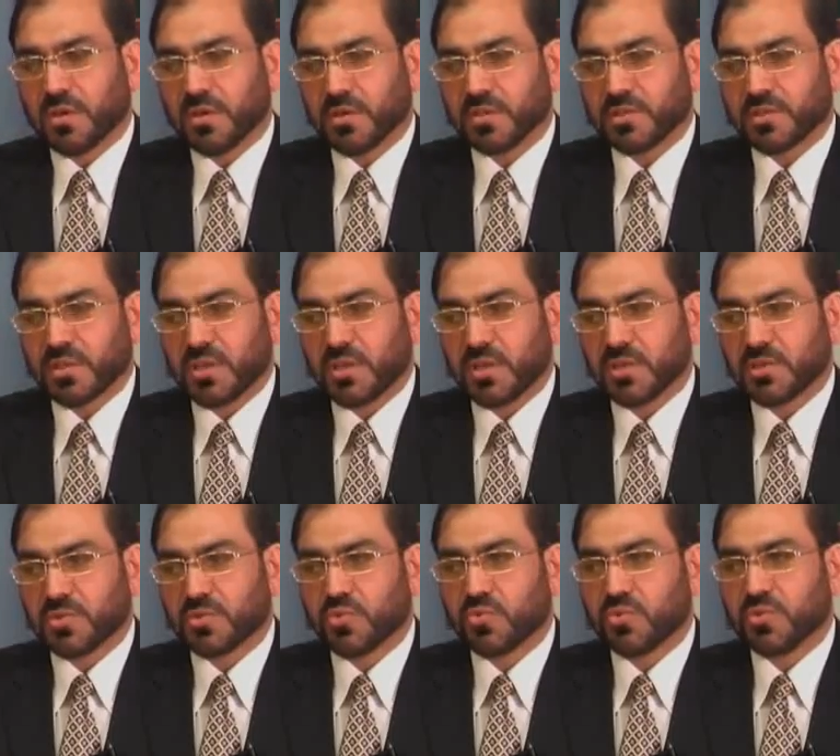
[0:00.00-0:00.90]
He said
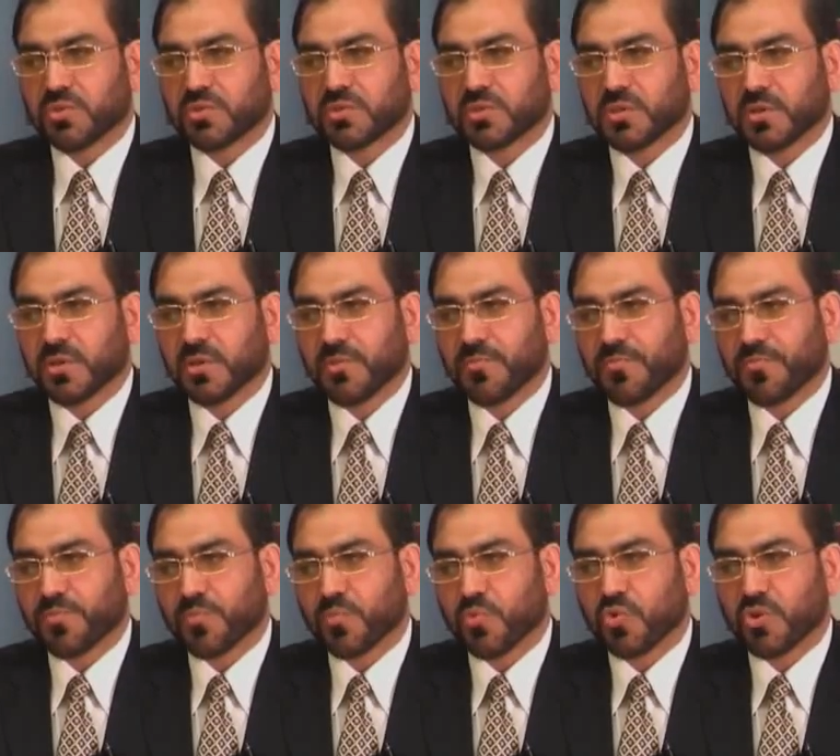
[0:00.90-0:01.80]
foreign journalists were
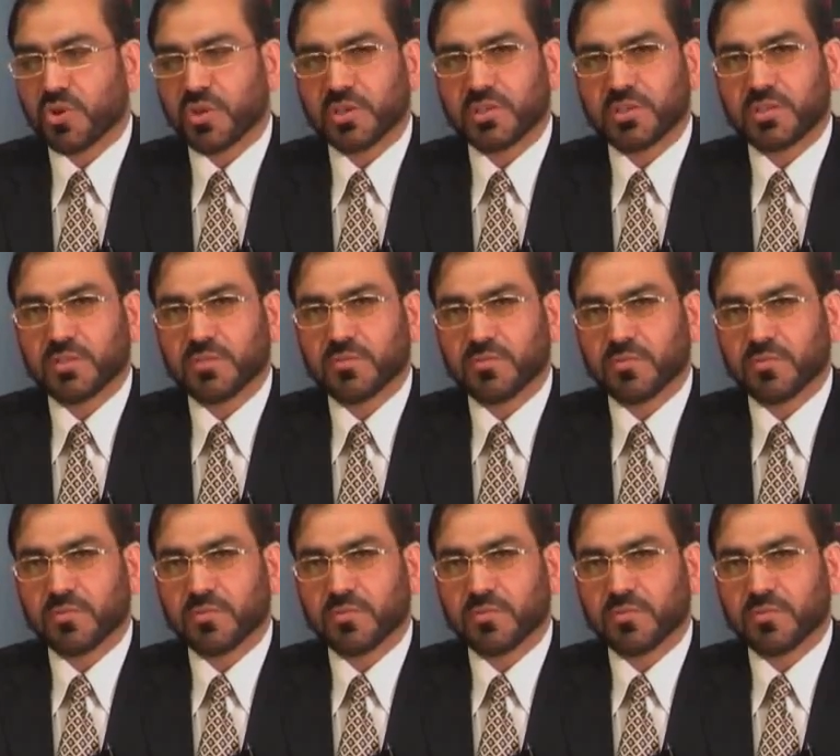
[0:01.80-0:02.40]
kept away from the